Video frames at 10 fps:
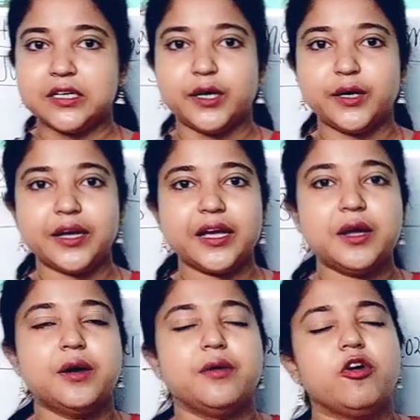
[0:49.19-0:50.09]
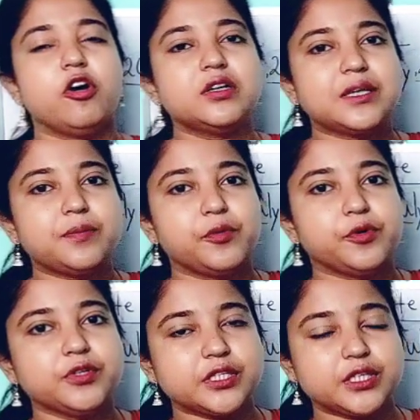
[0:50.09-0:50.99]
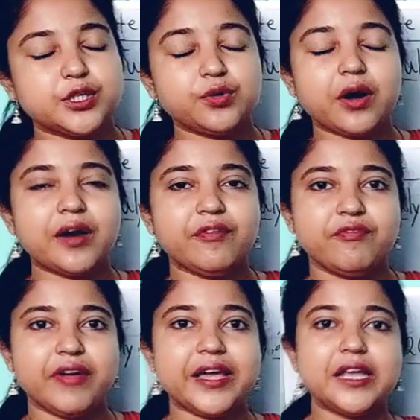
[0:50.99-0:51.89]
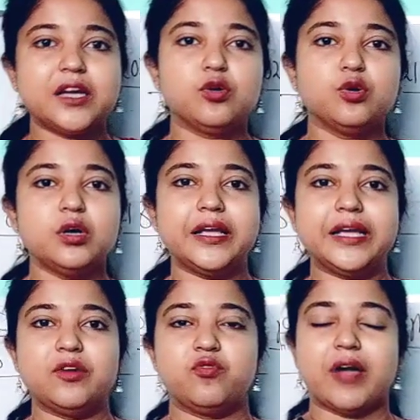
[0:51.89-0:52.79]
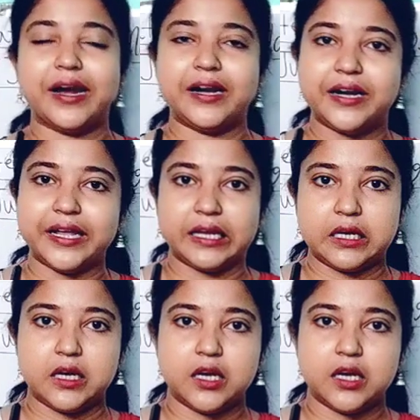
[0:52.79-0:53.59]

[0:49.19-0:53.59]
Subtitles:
Okay? Or suppose you are very good in writing,